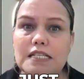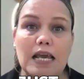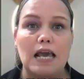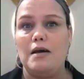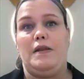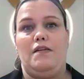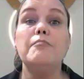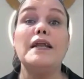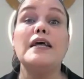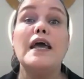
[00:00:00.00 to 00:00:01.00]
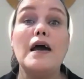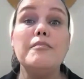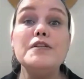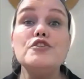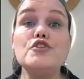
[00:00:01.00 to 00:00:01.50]
happen, but
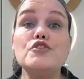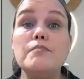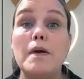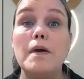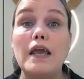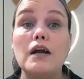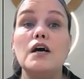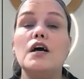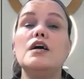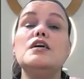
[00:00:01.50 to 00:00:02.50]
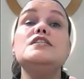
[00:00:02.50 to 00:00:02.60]
happens to make a